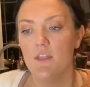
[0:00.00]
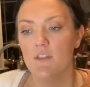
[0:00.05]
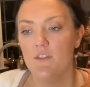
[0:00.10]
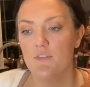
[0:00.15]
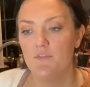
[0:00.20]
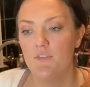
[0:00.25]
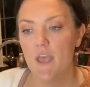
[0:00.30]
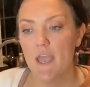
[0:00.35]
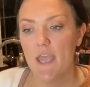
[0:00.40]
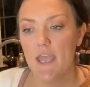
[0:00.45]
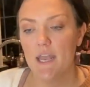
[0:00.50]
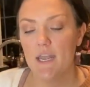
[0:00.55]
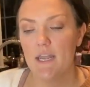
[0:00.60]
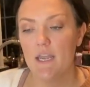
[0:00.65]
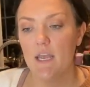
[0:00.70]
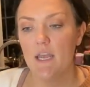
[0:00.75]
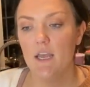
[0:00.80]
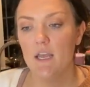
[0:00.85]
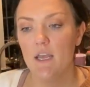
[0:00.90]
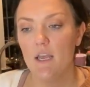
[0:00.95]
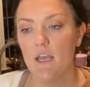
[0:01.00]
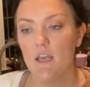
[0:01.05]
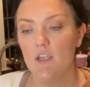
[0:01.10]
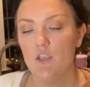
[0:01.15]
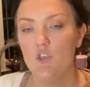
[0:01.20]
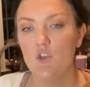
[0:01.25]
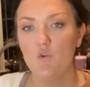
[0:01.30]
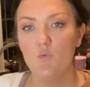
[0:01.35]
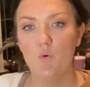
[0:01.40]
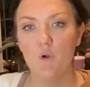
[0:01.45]
then
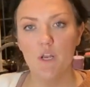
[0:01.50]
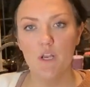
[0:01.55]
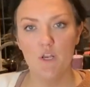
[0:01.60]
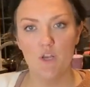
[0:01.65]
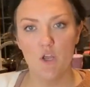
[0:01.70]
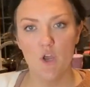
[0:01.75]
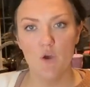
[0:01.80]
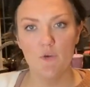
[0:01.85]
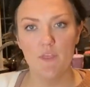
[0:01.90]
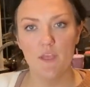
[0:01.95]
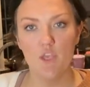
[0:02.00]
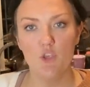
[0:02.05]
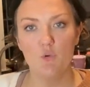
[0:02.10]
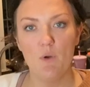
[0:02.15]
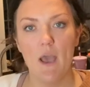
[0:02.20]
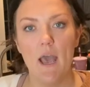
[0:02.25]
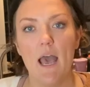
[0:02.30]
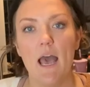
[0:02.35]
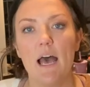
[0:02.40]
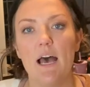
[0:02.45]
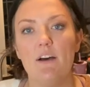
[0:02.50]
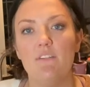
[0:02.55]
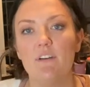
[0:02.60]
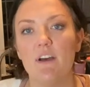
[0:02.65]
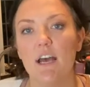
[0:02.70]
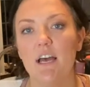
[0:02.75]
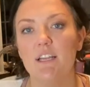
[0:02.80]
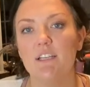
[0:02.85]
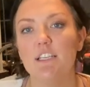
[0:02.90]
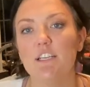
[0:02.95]
you wouldn't know that you have
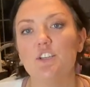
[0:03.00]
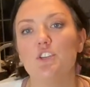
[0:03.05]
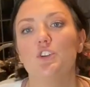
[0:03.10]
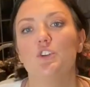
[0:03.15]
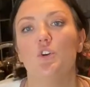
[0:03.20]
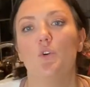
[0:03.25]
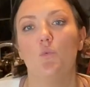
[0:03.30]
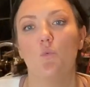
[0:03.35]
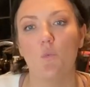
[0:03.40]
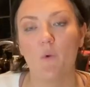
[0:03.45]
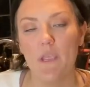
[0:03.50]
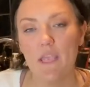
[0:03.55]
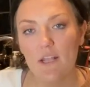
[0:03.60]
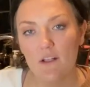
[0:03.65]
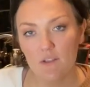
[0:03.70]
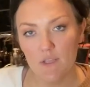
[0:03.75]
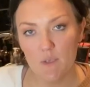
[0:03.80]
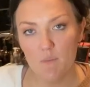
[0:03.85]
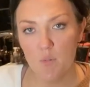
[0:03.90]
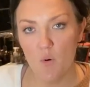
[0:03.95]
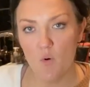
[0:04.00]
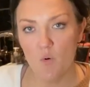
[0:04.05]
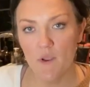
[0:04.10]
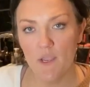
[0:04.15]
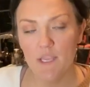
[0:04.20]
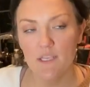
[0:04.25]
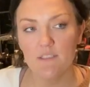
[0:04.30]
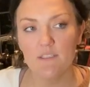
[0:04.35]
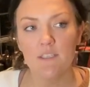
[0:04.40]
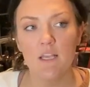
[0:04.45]
additional weekly
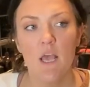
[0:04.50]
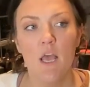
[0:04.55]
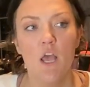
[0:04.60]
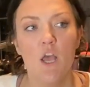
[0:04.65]
points.